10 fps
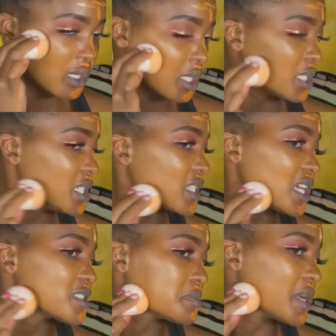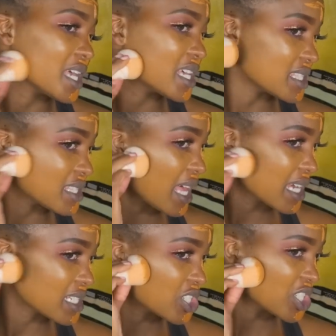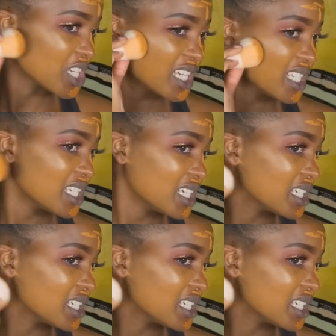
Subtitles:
I didn't get my exact shade,